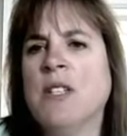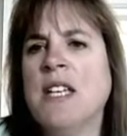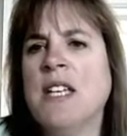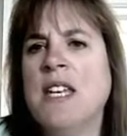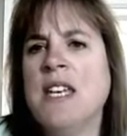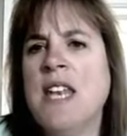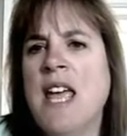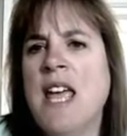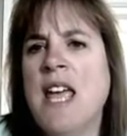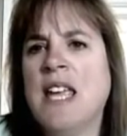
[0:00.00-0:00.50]
to
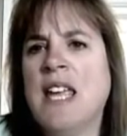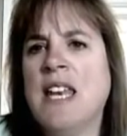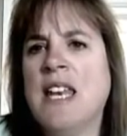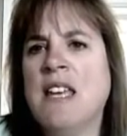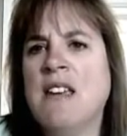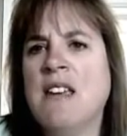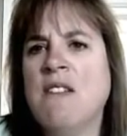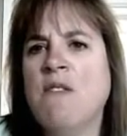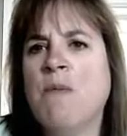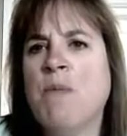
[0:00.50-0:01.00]

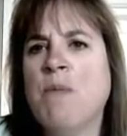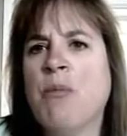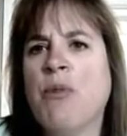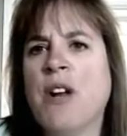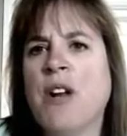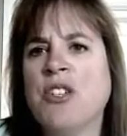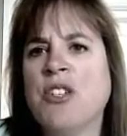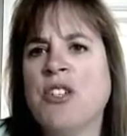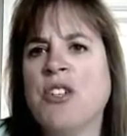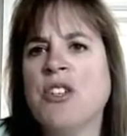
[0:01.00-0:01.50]
negative
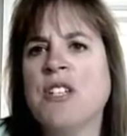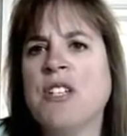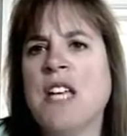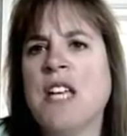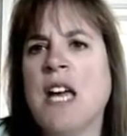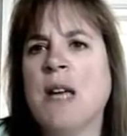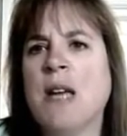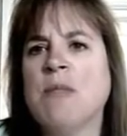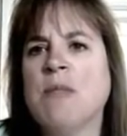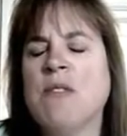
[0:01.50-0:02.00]
pressure
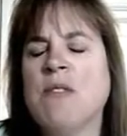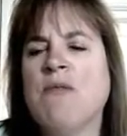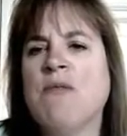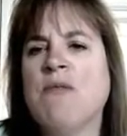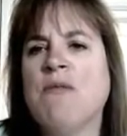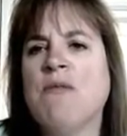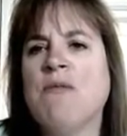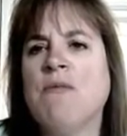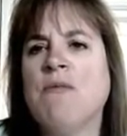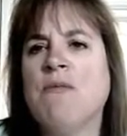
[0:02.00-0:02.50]
times
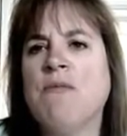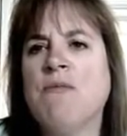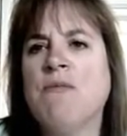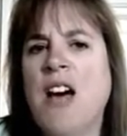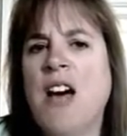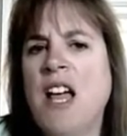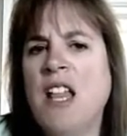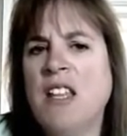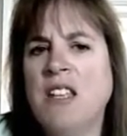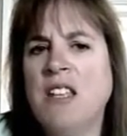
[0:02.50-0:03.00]

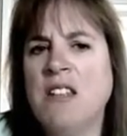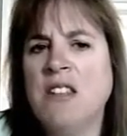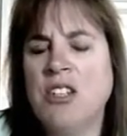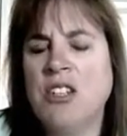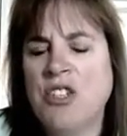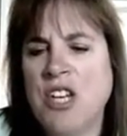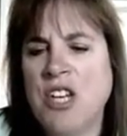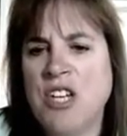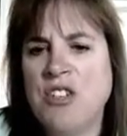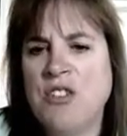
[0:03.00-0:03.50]
volume, the
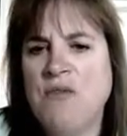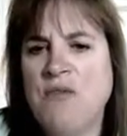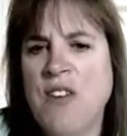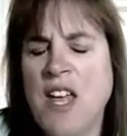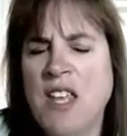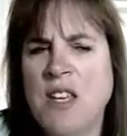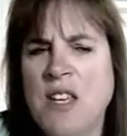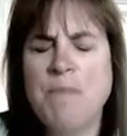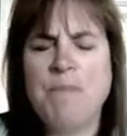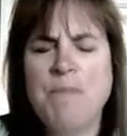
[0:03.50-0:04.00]
change in
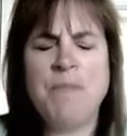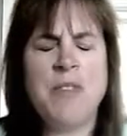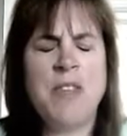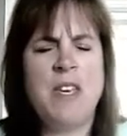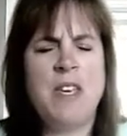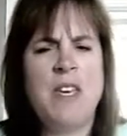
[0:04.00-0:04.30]
volume.